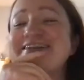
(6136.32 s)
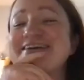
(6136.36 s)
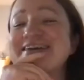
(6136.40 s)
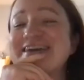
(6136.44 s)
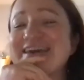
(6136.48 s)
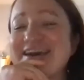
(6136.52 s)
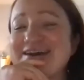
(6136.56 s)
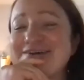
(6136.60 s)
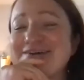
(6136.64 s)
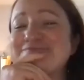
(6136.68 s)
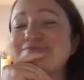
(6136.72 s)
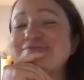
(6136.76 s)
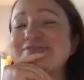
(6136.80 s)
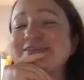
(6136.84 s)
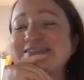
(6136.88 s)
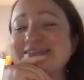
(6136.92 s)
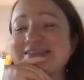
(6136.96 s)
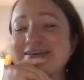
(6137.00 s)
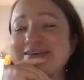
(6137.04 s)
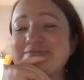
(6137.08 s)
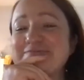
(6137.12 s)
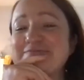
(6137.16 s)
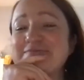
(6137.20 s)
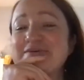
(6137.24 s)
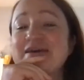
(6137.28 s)
but, out.
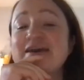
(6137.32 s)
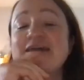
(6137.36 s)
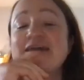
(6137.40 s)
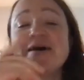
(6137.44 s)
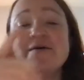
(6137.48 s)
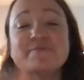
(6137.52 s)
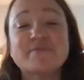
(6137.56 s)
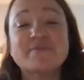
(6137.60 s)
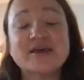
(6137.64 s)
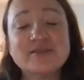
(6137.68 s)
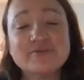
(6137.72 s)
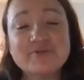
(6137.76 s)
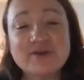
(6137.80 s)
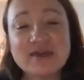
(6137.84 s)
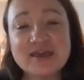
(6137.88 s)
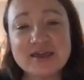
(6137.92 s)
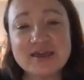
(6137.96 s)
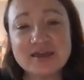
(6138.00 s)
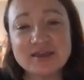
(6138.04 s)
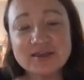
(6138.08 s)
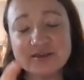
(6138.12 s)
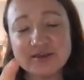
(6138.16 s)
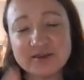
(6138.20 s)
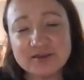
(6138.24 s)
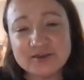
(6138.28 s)
Mm, By the way,
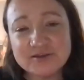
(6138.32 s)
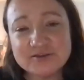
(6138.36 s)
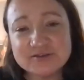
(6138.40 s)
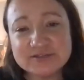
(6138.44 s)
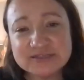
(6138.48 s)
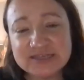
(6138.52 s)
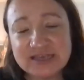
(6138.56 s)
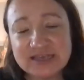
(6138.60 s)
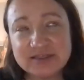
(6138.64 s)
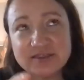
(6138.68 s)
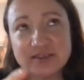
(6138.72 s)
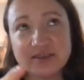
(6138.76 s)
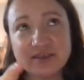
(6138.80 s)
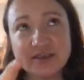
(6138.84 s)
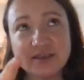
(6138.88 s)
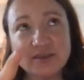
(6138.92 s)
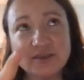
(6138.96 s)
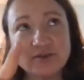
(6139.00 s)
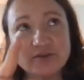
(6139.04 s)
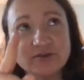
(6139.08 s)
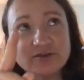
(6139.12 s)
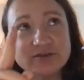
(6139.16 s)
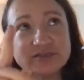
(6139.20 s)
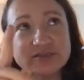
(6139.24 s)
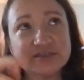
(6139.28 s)
you mm. said that
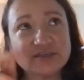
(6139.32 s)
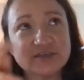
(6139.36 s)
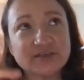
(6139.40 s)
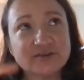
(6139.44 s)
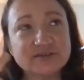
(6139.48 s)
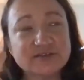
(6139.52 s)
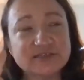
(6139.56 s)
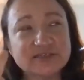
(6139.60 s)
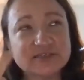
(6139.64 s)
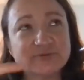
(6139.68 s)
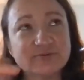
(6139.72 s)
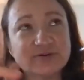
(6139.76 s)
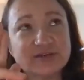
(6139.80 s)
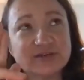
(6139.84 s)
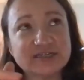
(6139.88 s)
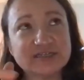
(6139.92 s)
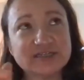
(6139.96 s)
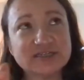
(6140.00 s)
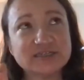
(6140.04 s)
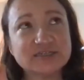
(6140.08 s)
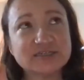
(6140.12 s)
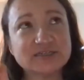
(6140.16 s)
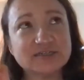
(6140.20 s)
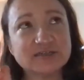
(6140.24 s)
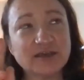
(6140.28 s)
you'd you'd
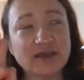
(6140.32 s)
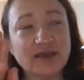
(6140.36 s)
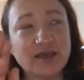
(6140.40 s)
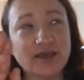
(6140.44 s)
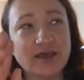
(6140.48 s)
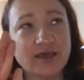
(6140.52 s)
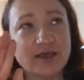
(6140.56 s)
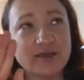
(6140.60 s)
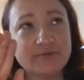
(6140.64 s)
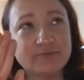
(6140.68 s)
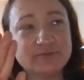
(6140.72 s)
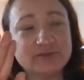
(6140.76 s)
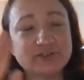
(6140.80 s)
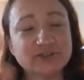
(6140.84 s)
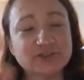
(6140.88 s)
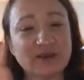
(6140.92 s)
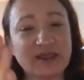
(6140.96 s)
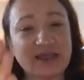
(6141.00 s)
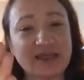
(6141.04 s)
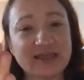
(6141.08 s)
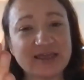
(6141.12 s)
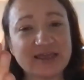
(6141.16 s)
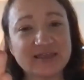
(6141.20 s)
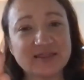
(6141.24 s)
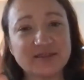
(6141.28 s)
switched um,
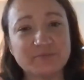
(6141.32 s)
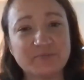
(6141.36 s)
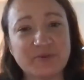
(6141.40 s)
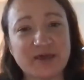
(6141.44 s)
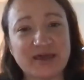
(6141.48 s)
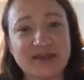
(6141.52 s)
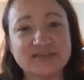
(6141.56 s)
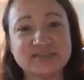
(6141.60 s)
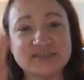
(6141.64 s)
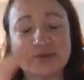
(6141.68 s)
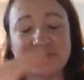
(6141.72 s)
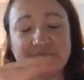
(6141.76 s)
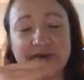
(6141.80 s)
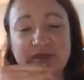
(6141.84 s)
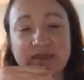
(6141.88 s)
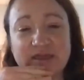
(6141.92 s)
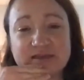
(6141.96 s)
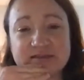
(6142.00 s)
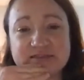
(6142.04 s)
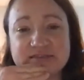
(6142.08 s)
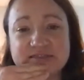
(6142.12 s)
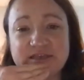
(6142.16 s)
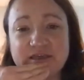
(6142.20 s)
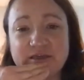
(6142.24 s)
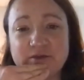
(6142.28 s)
track in the
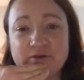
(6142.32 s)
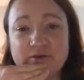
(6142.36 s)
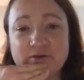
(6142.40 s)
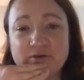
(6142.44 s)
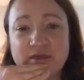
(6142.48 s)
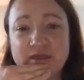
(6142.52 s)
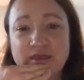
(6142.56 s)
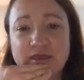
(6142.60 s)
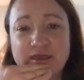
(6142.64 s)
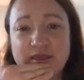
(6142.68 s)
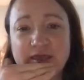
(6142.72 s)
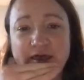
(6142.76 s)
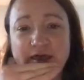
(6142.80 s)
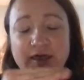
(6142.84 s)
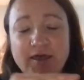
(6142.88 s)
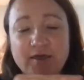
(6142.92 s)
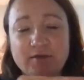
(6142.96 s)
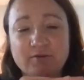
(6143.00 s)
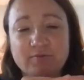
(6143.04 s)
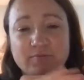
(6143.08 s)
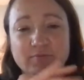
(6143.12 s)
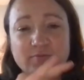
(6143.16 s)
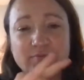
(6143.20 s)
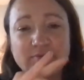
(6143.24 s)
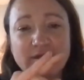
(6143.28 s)
pandemic. So,
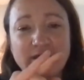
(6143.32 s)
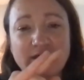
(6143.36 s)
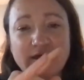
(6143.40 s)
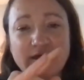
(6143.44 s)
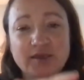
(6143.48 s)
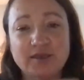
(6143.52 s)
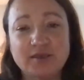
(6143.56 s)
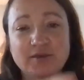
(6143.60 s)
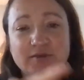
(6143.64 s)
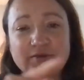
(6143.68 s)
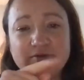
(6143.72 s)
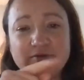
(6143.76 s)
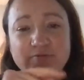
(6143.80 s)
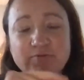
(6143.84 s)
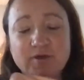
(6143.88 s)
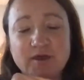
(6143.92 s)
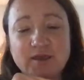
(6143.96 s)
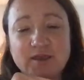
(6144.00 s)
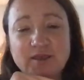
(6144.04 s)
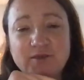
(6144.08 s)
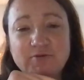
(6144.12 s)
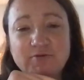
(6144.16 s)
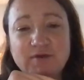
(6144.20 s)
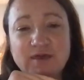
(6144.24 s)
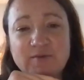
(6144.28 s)
um, are you mm. are
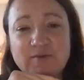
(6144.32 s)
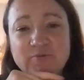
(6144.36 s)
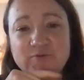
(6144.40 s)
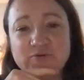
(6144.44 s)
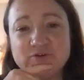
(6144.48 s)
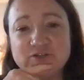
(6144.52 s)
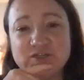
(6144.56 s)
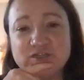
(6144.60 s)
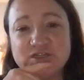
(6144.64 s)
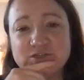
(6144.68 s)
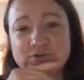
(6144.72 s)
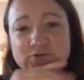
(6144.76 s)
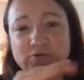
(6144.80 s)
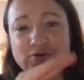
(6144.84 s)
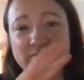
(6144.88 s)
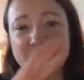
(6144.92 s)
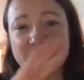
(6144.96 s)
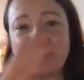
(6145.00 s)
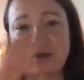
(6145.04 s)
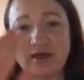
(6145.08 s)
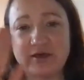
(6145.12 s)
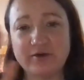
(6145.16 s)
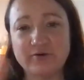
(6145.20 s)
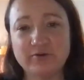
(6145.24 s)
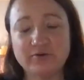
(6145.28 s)
you able to talk
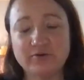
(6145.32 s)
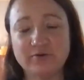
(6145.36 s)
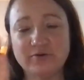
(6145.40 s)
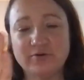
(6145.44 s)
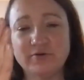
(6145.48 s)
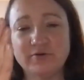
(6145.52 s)
about